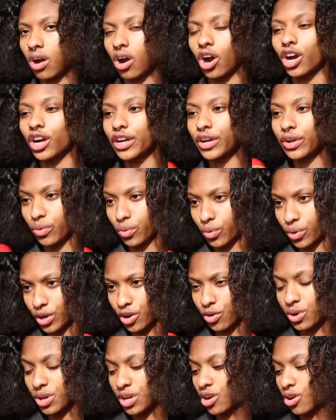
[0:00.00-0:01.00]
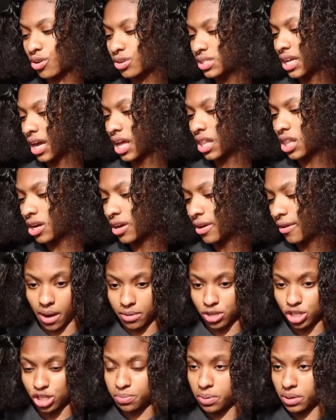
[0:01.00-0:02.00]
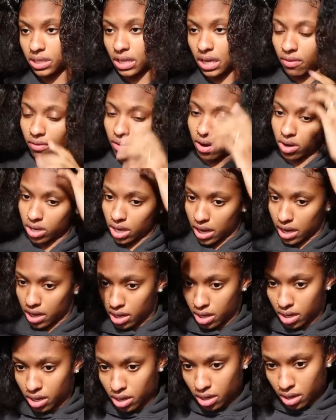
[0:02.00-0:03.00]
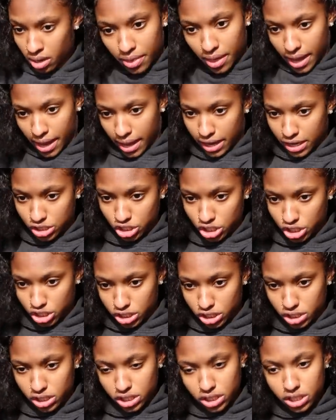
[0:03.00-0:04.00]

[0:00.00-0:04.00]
Argan Oil Eco Styler. I'm gonna just put that around like the edges.